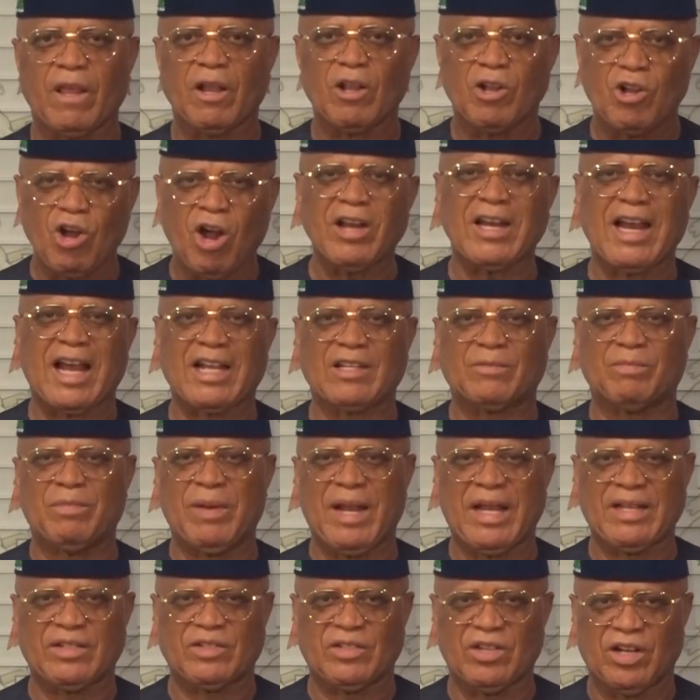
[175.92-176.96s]
God has
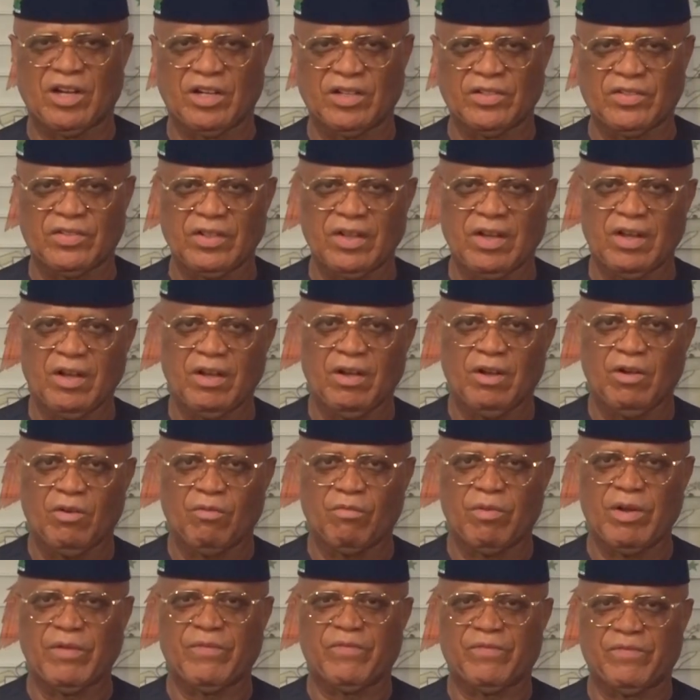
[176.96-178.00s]
blessed us
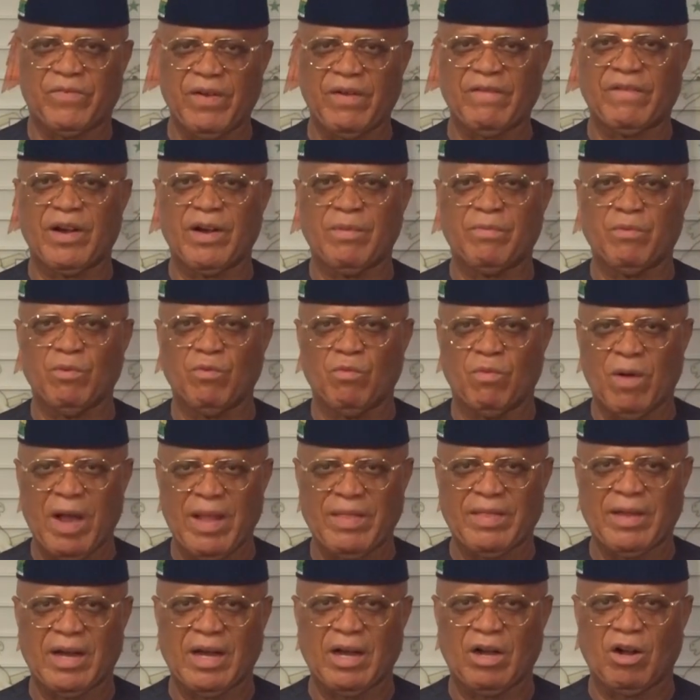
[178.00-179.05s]
with favorable
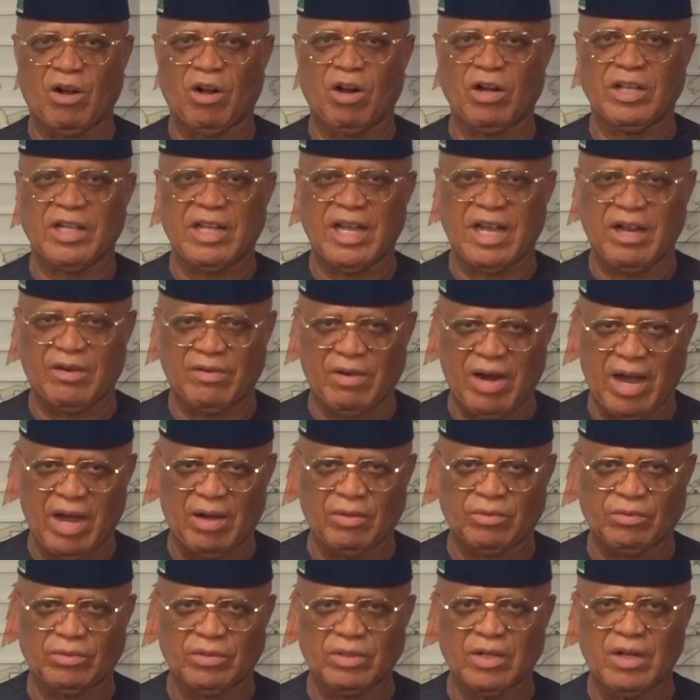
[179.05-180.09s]
weather all year
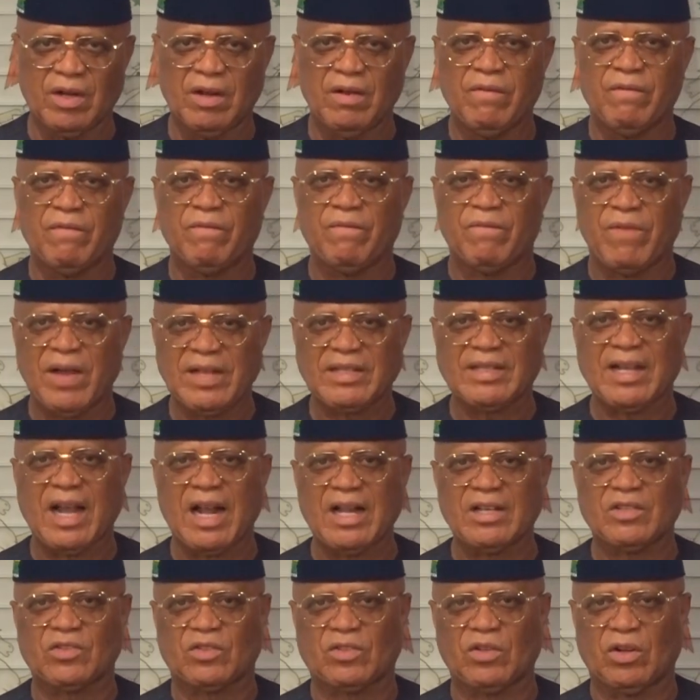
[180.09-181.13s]
round,
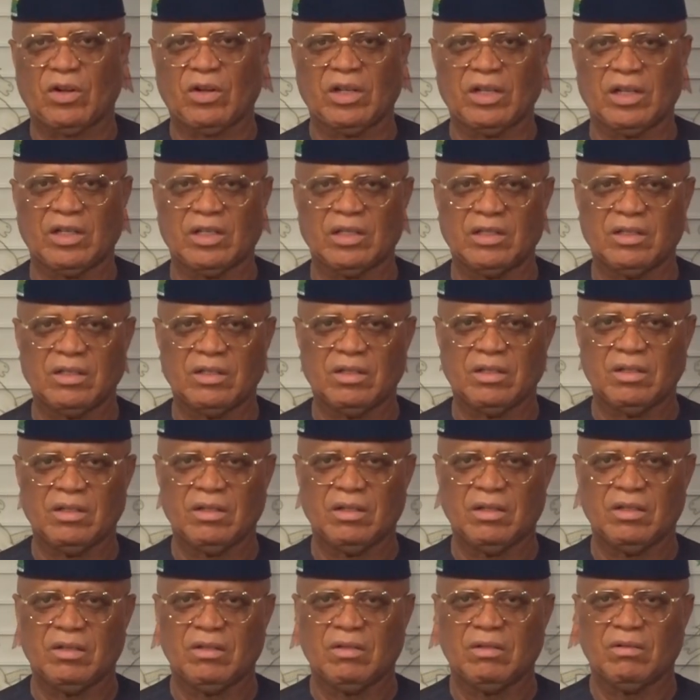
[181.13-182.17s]
fertile soil.
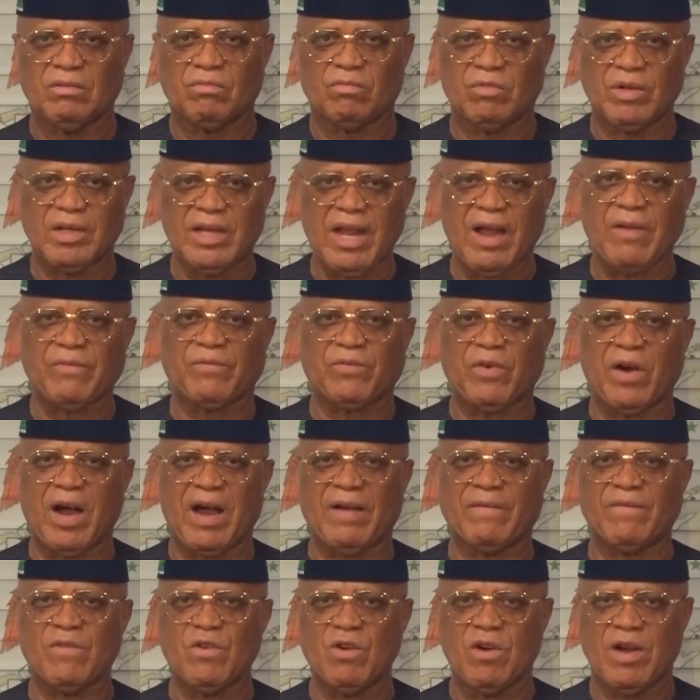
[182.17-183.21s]
We
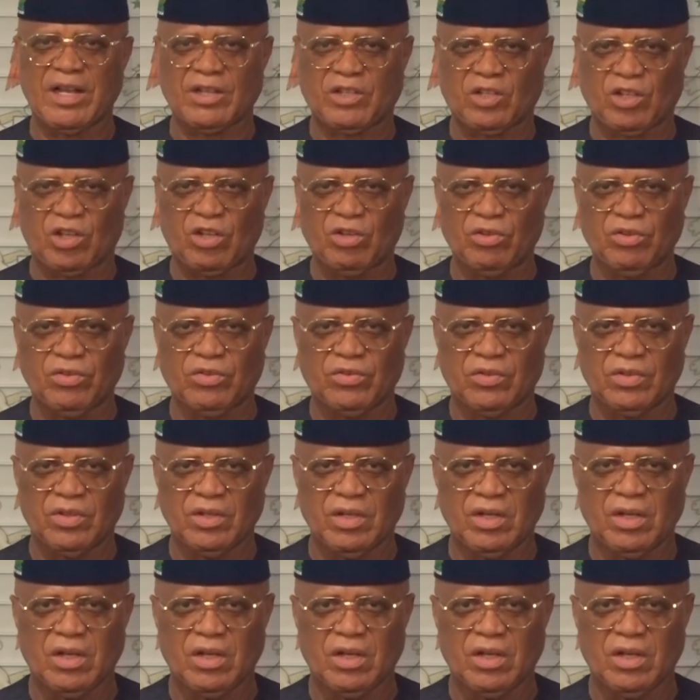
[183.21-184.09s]
therefore have no excuse